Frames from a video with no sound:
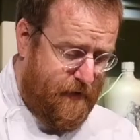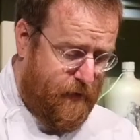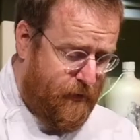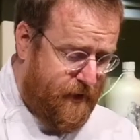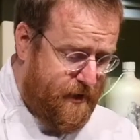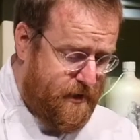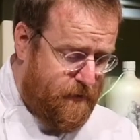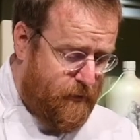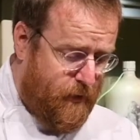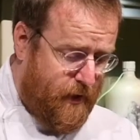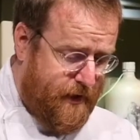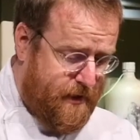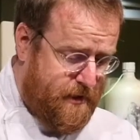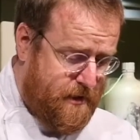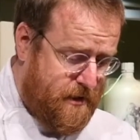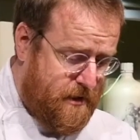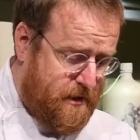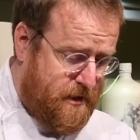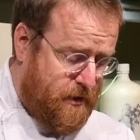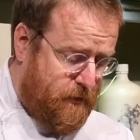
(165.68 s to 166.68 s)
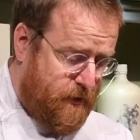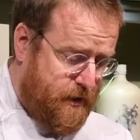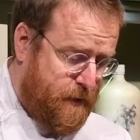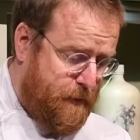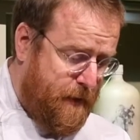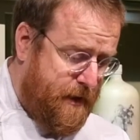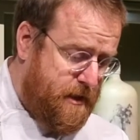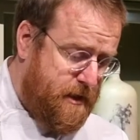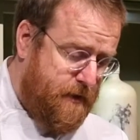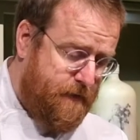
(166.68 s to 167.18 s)
And the reason why it's so
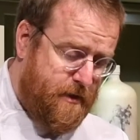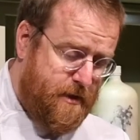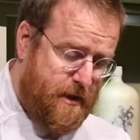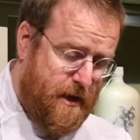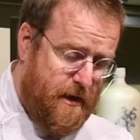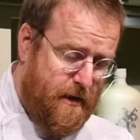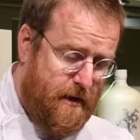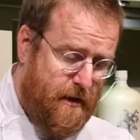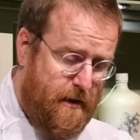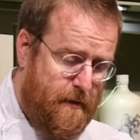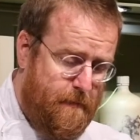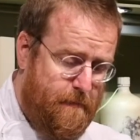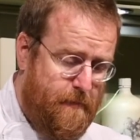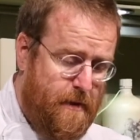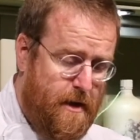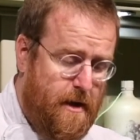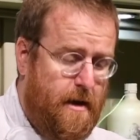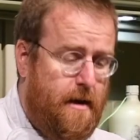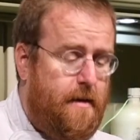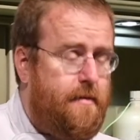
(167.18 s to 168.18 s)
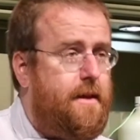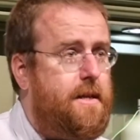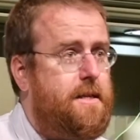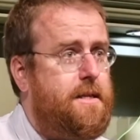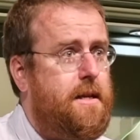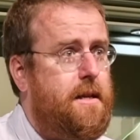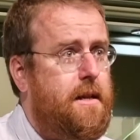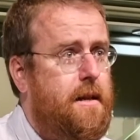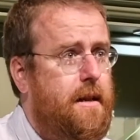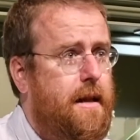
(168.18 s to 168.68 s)
expensive is that
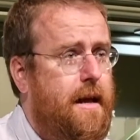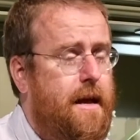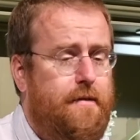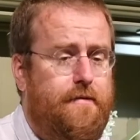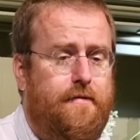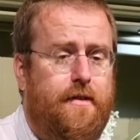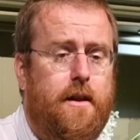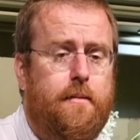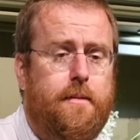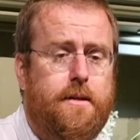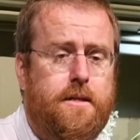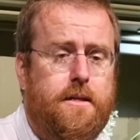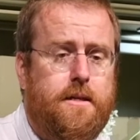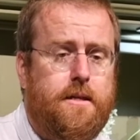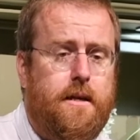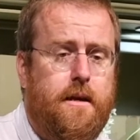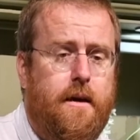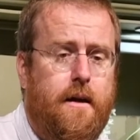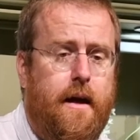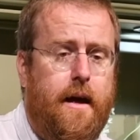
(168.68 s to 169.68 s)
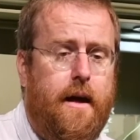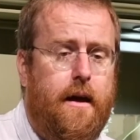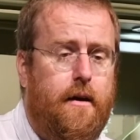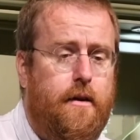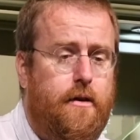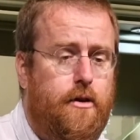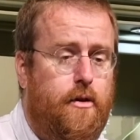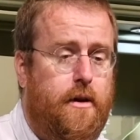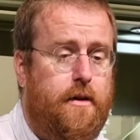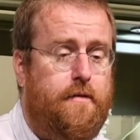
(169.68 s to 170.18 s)
these little filaments,
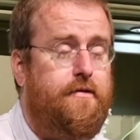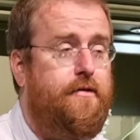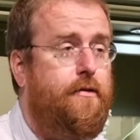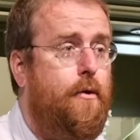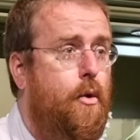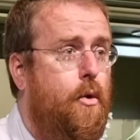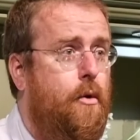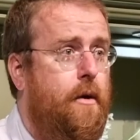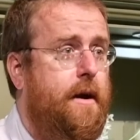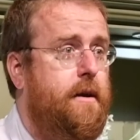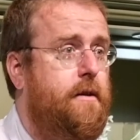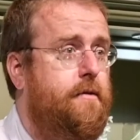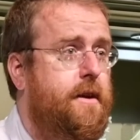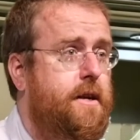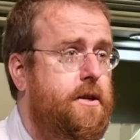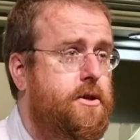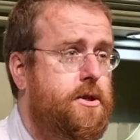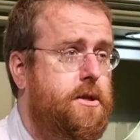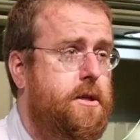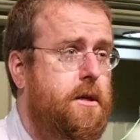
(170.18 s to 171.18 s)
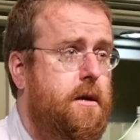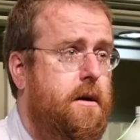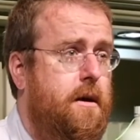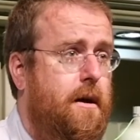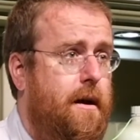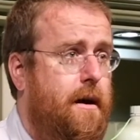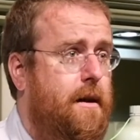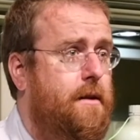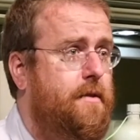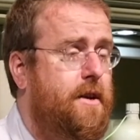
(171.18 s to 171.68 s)
you get 4 out of each
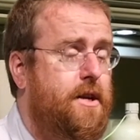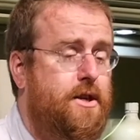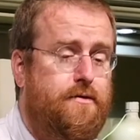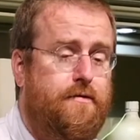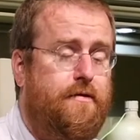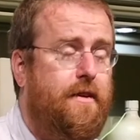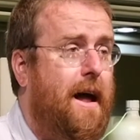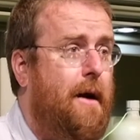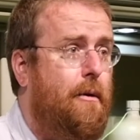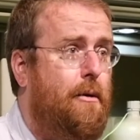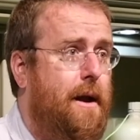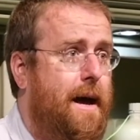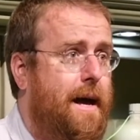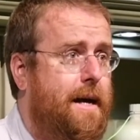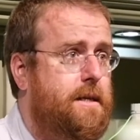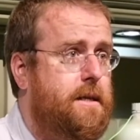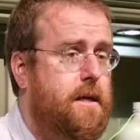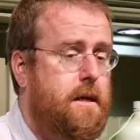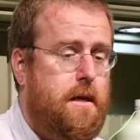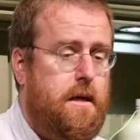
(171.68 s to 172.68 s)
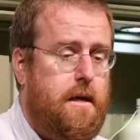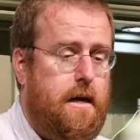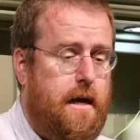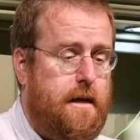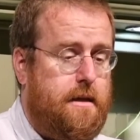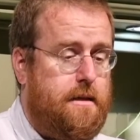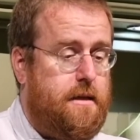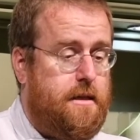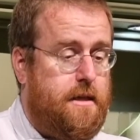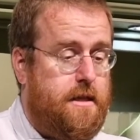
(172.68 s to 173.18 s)
flower head.
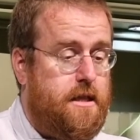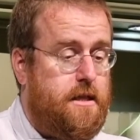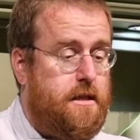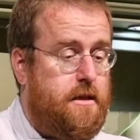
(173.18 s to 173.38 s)
And this